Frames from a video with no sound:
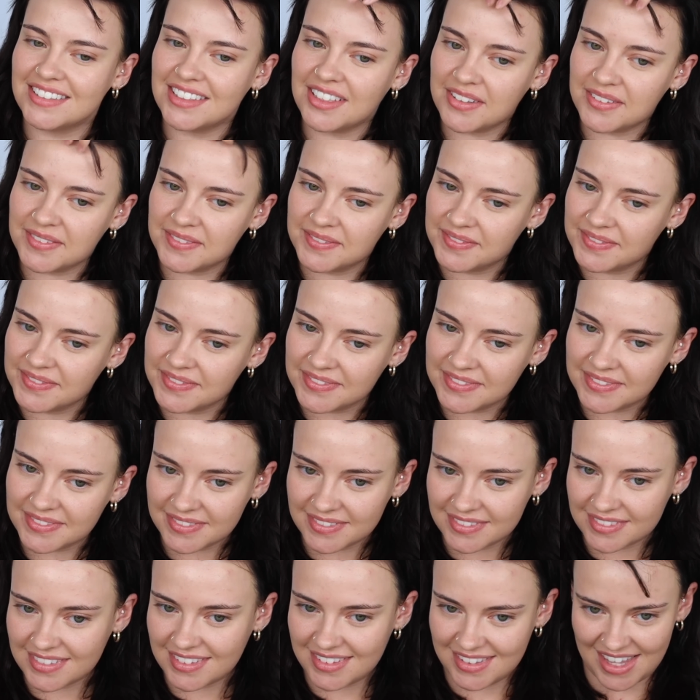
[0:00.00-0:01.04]
So
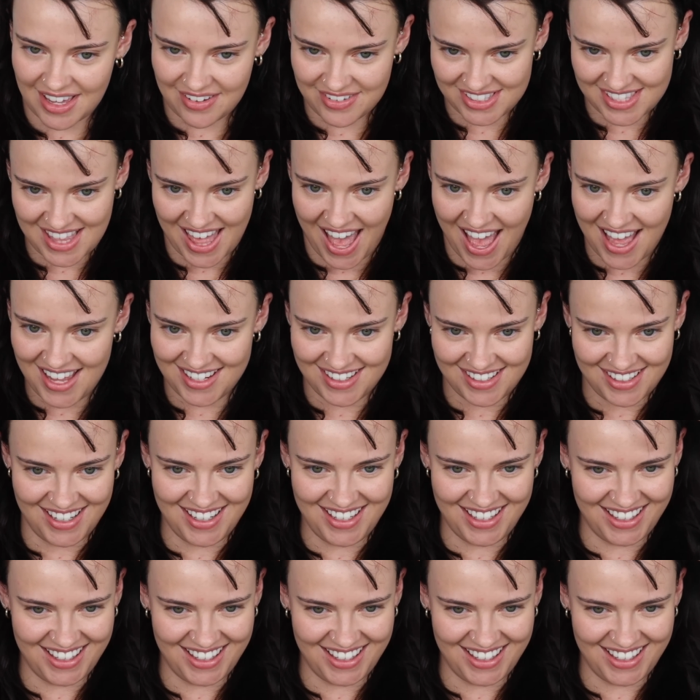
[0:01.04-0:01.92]
that was that.